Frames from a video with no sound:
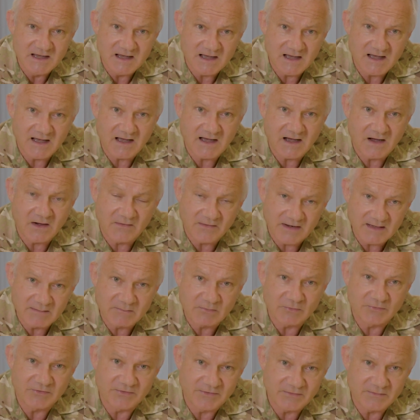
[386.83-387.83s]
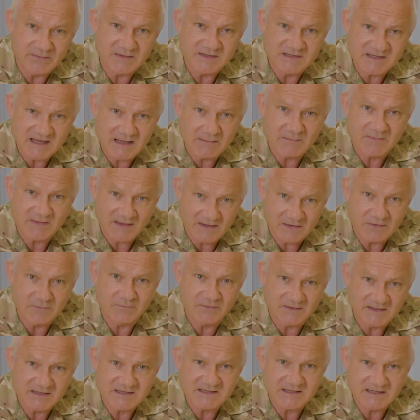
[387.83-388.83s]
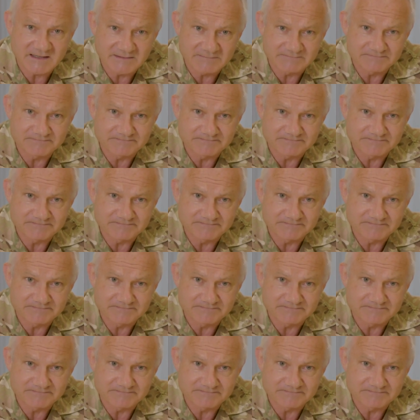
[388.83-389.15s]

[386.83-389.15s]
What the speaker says: are able to do the same. Thank you for listening.